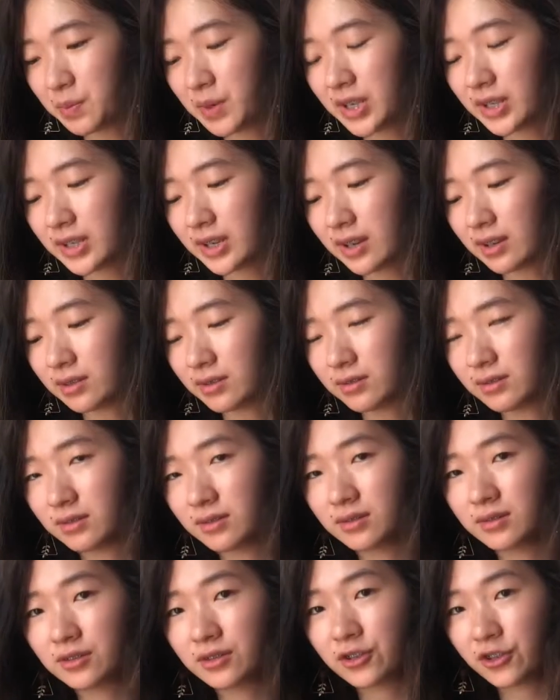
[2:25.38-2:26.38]
pizza.
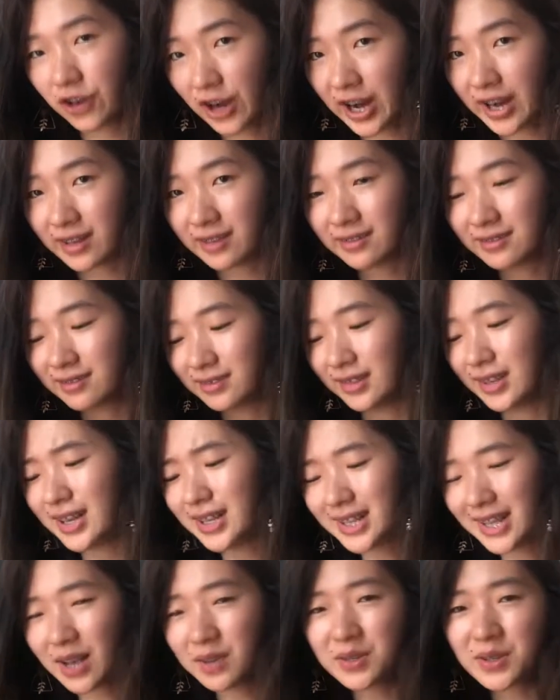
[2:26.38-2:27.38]
Great.
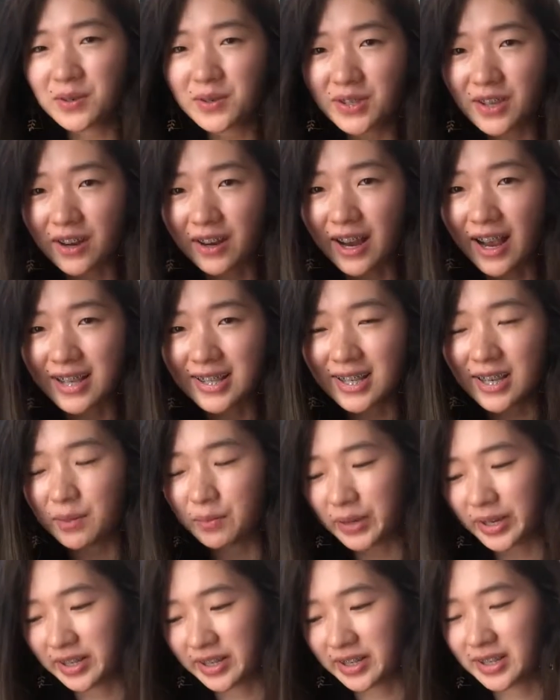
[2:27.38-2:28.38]
It sounds so
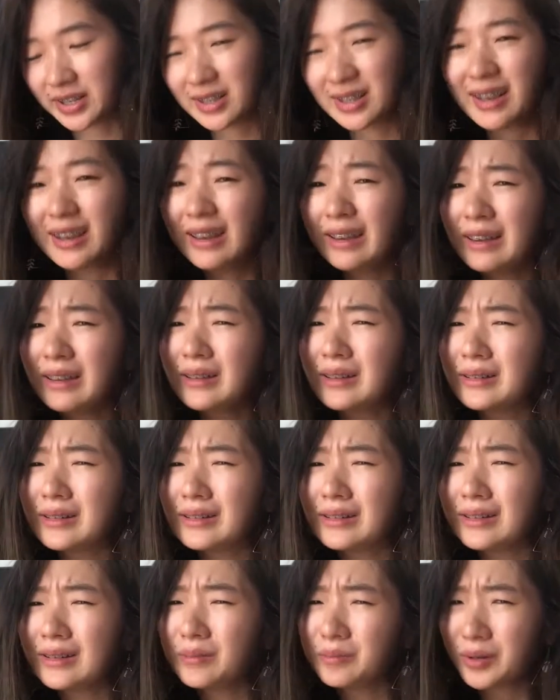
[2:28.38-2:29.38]
sarcastic because
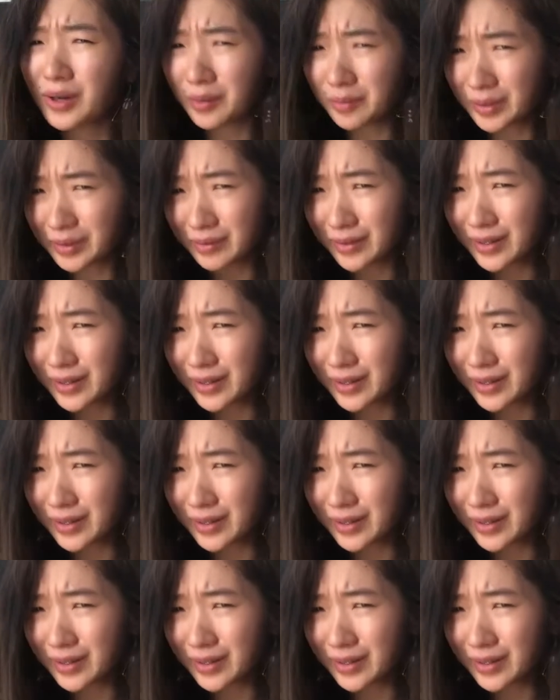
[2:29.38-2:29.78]
it probably